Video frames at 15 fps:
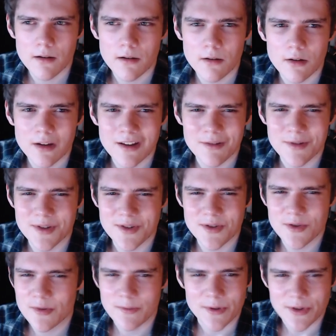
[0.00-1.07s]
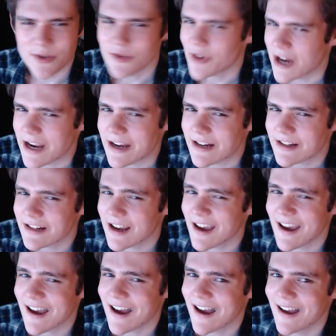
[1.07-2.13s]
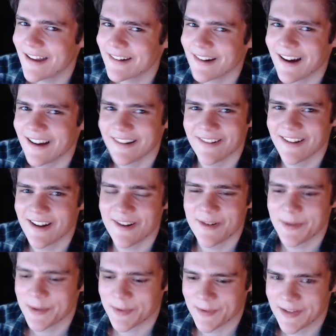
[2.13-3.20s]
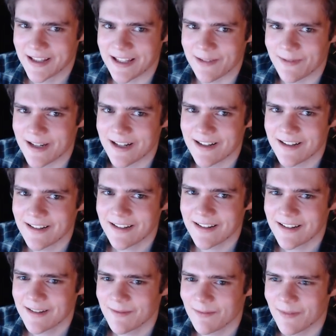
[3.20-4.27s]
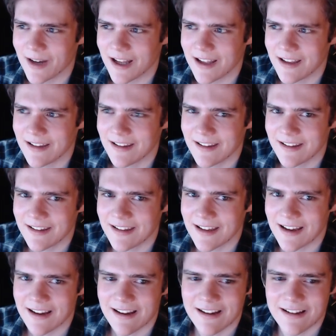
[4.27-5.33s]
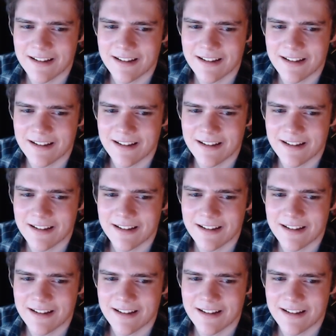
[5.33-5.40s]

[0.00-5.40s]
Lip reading: It was super strange. I don't know. It was really weird. But yeah.